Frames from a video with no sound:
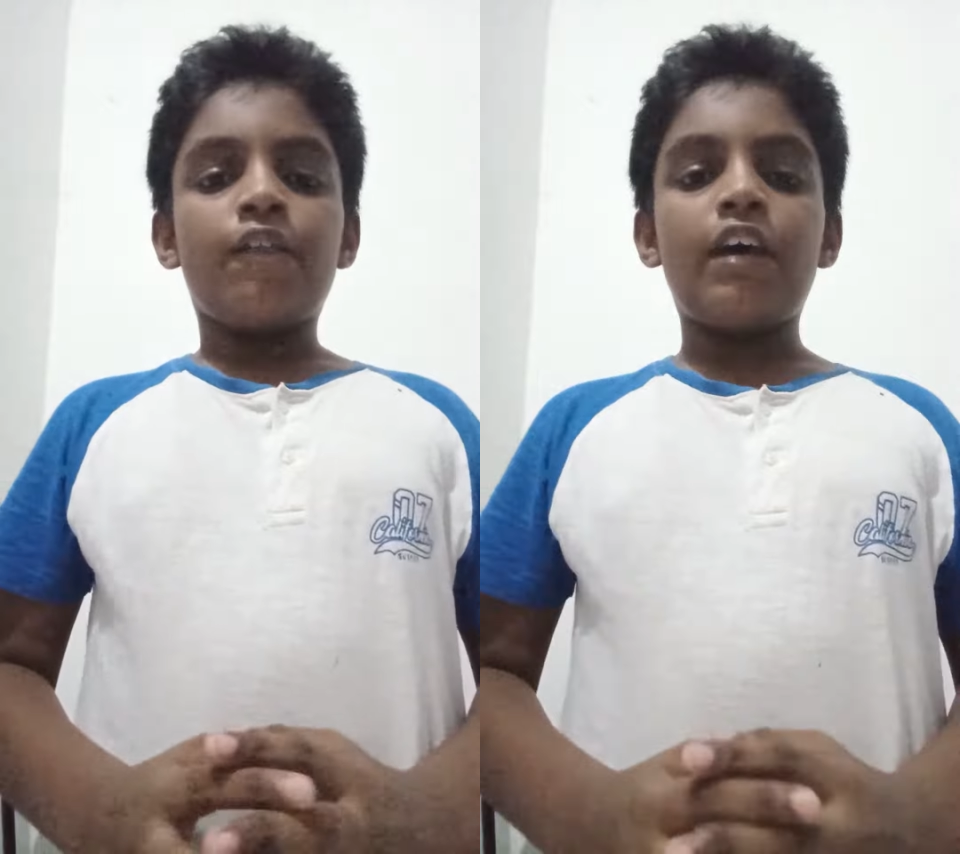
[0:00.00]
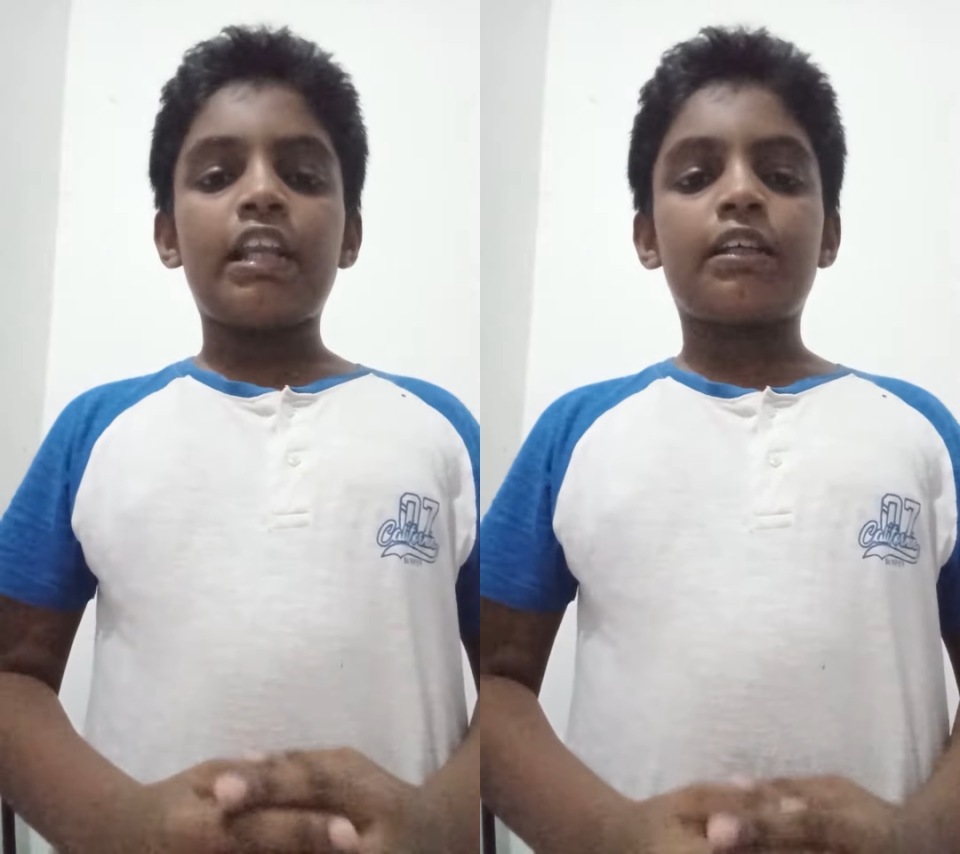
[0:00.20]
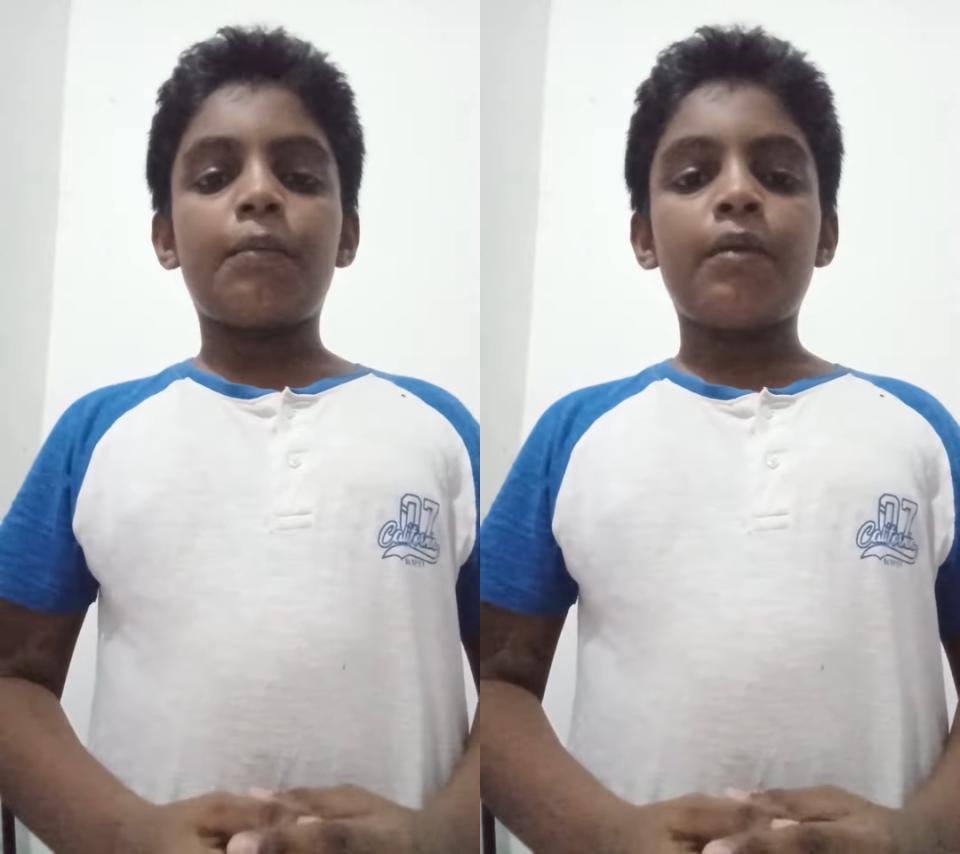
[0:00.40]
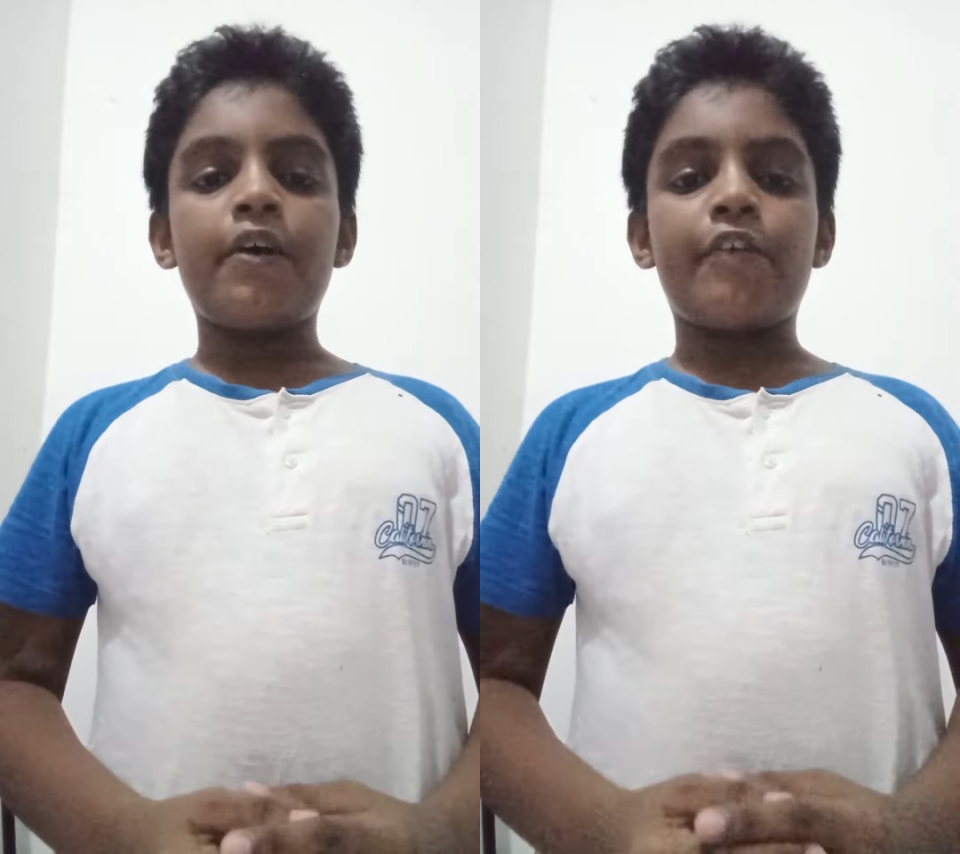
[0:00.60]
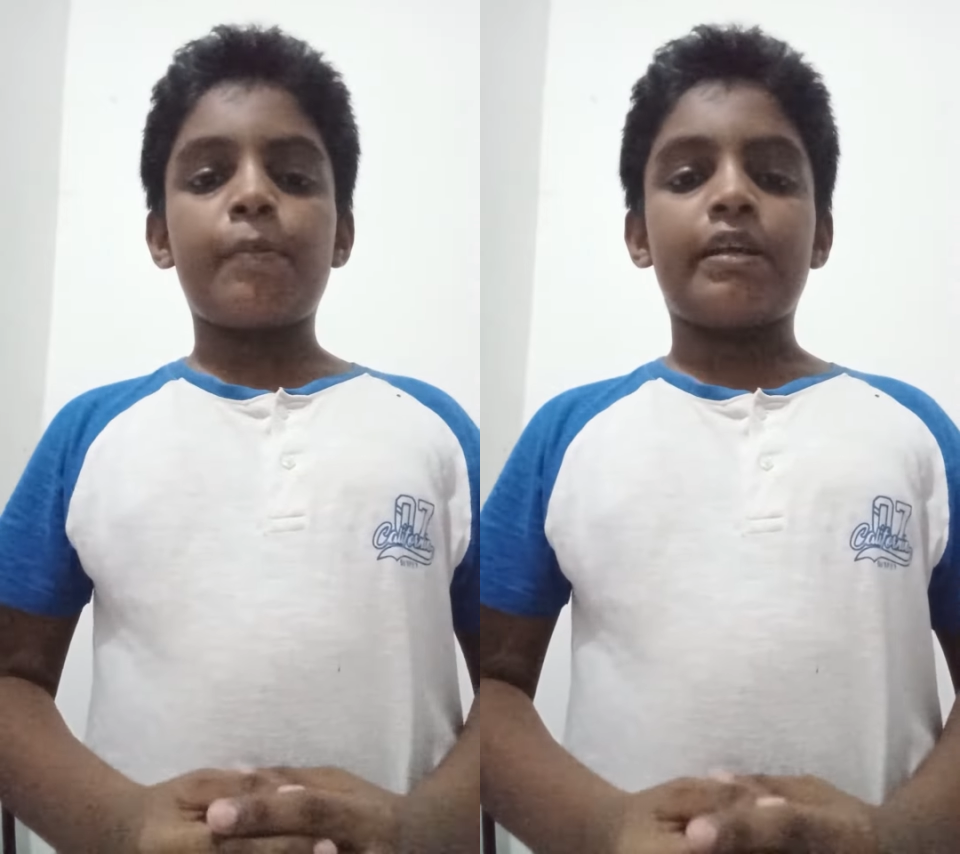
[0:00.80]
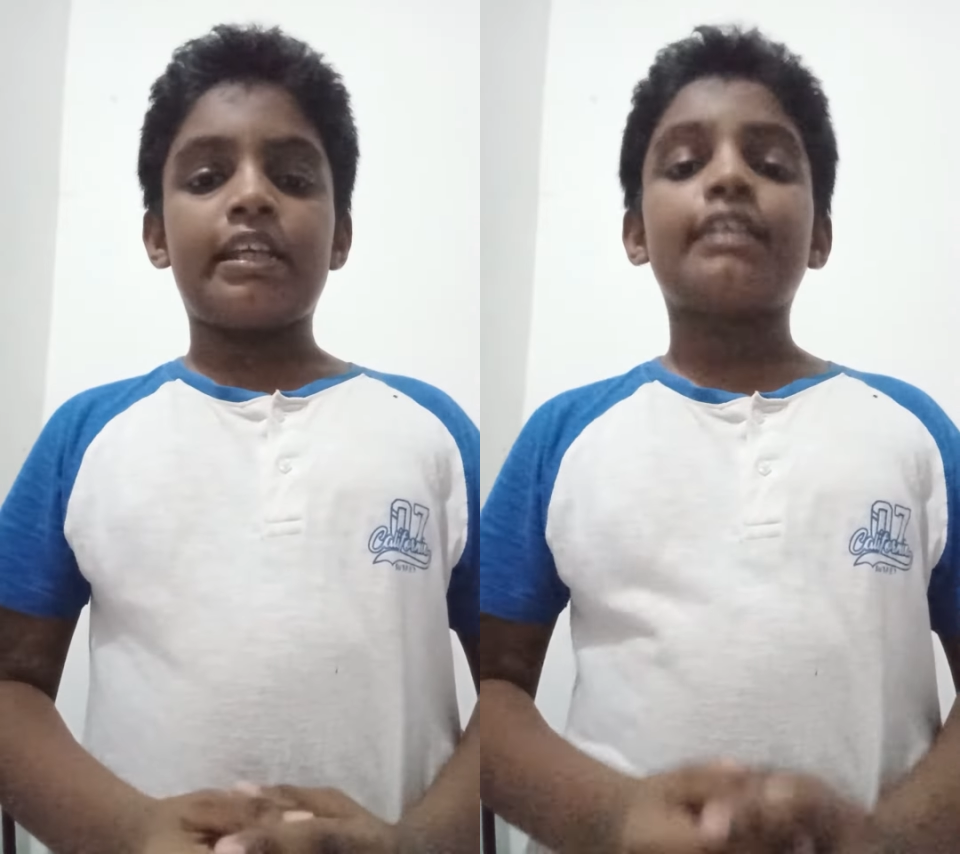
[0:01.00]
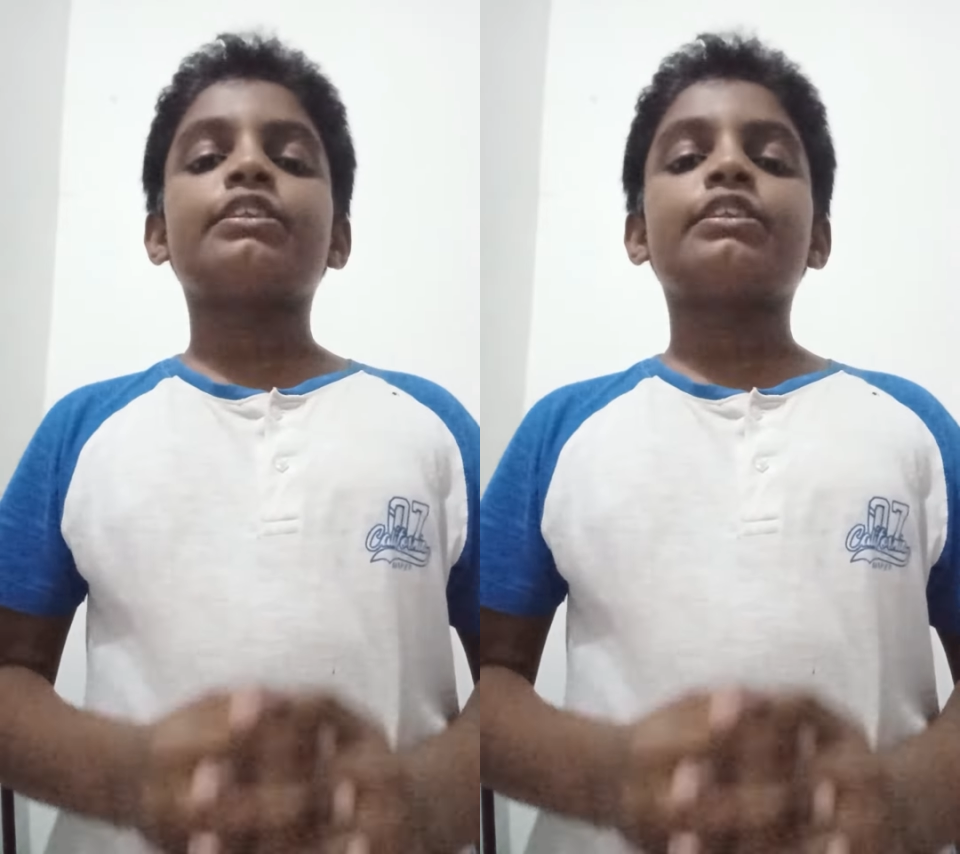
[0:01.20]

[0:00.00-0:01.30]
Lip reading: Welcome everybody.